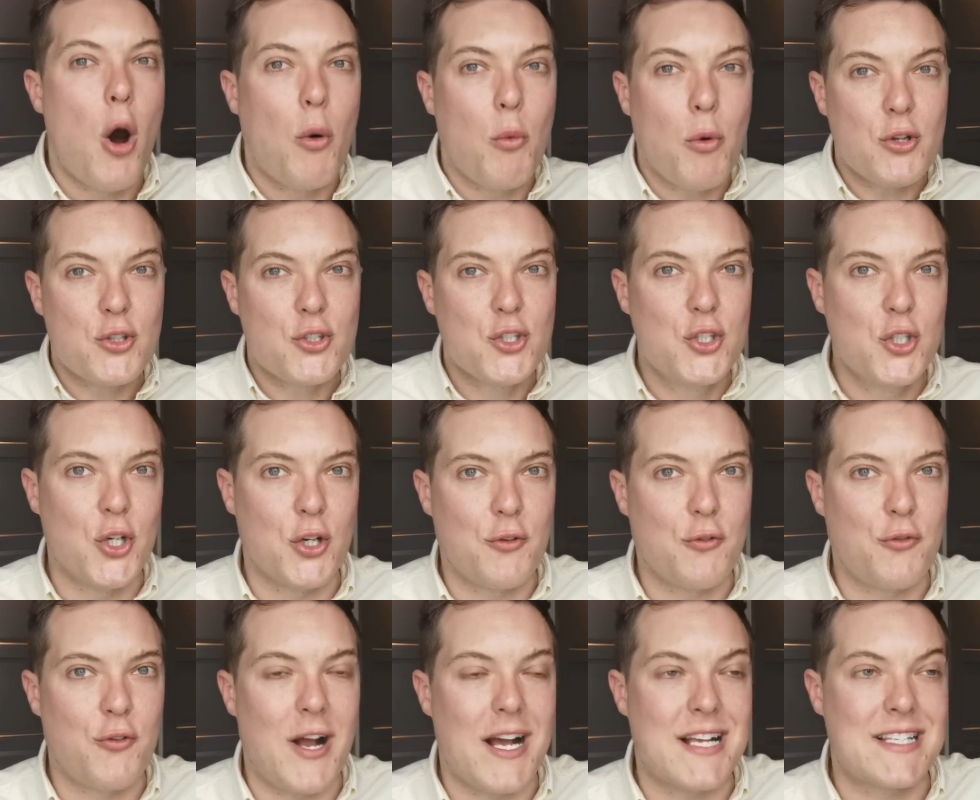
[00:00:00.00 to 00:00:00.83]
what's
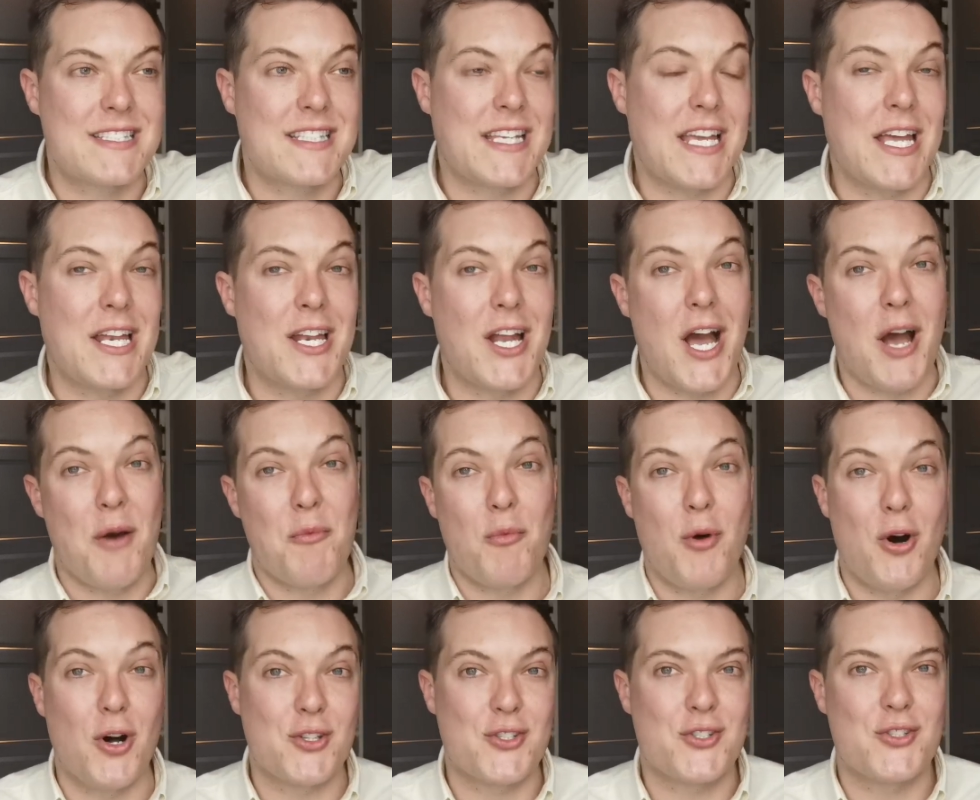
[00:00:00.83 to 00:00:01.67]
good for our skin
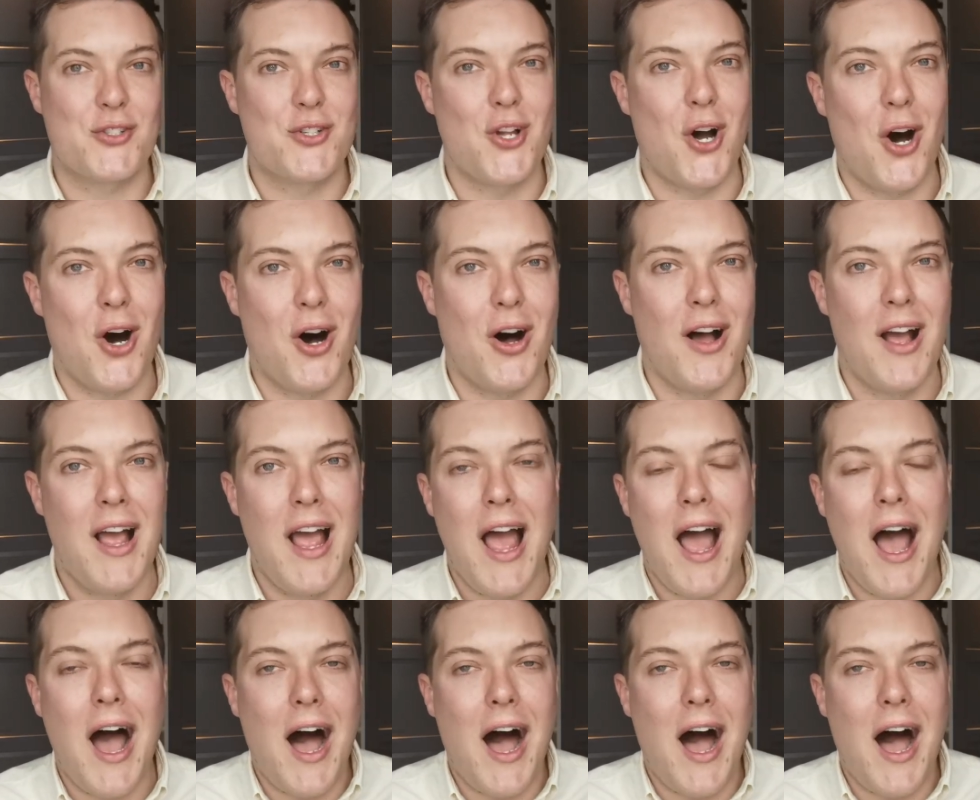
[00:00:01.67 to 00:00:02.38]
and what's not.